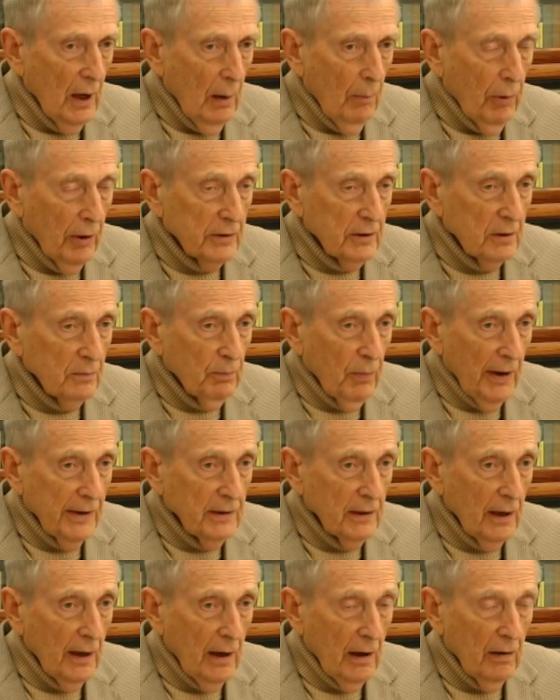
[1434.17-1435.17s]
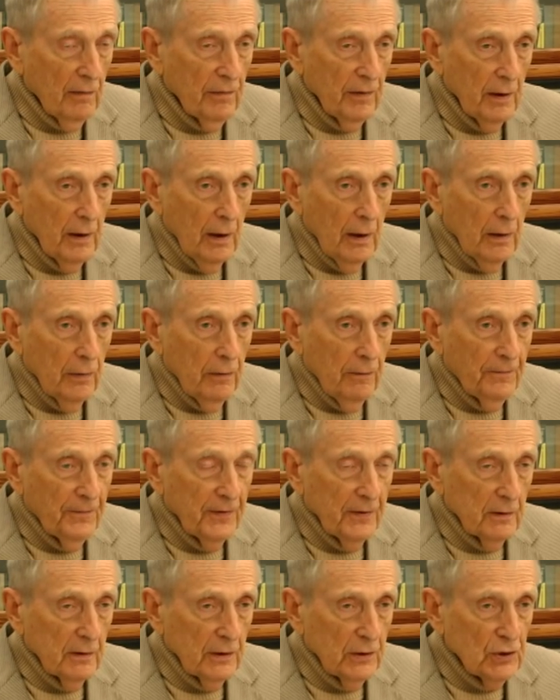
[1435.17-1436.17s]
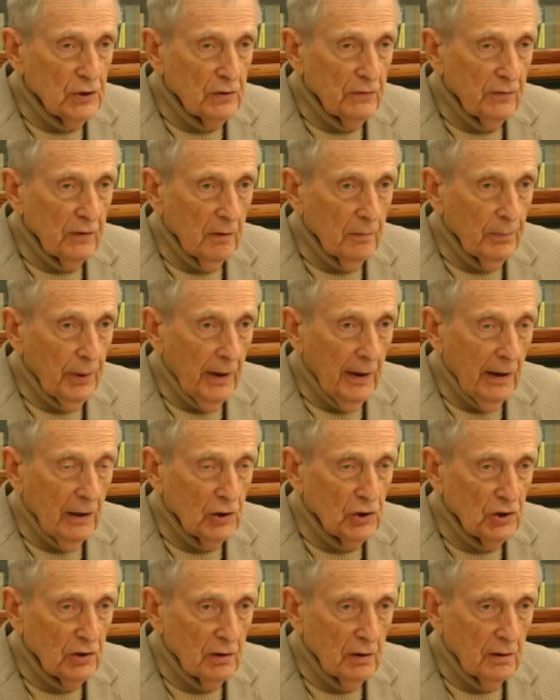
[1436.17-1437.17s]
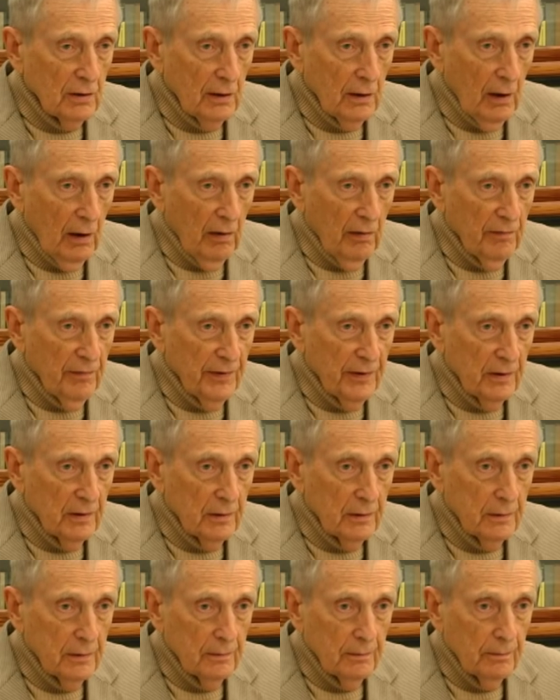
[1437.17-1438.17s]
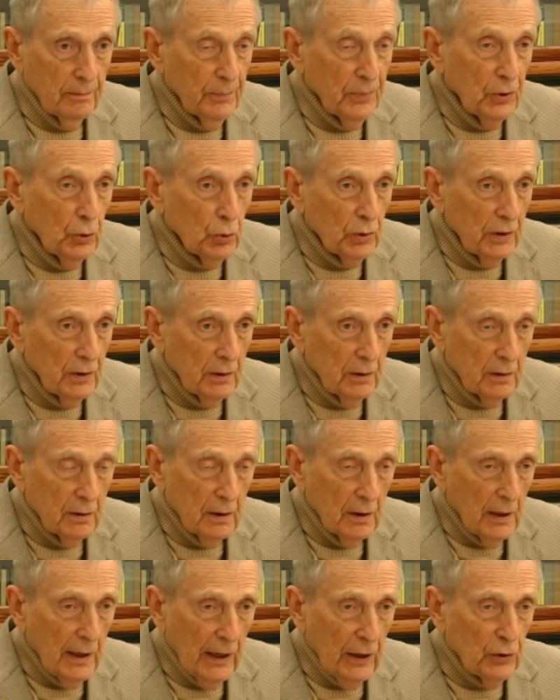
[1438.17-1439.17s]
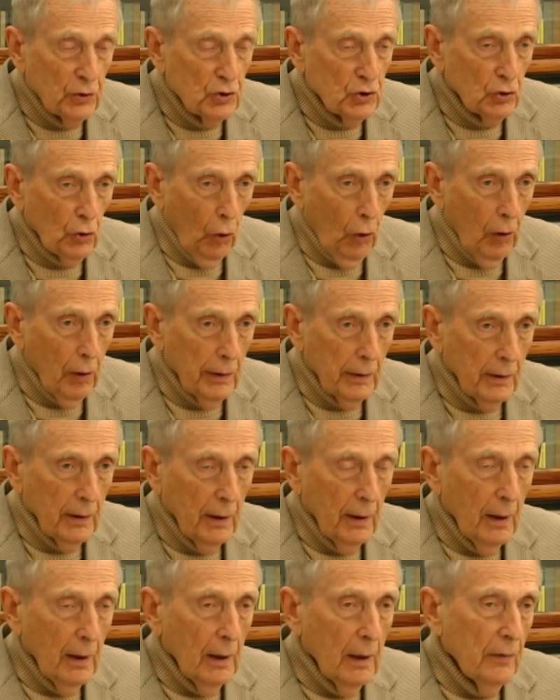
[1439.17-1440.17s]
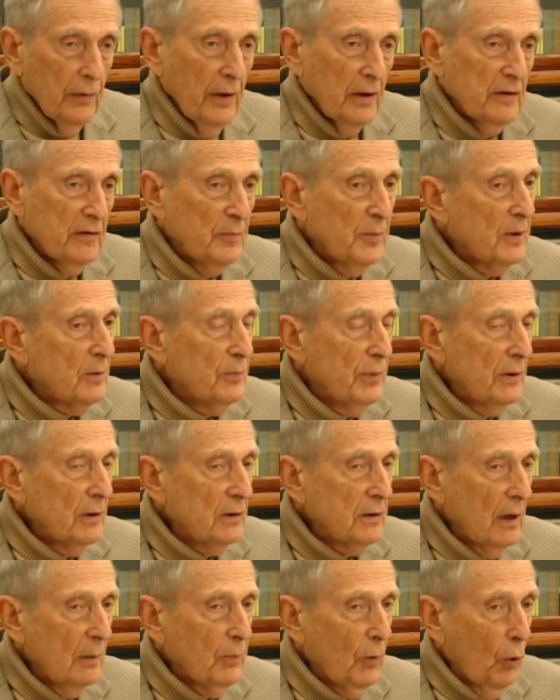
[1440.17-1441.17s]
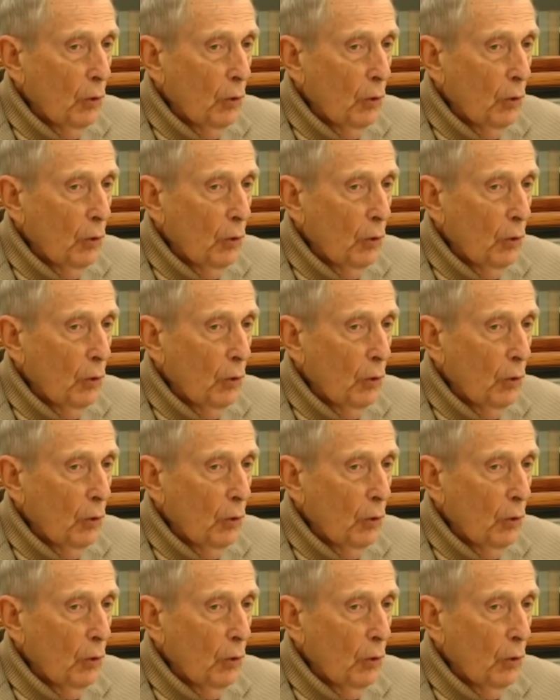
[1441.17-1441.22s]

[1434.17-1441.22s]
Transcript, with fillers: but it might have the feelings of compassion and love and beauty and joy that have been built up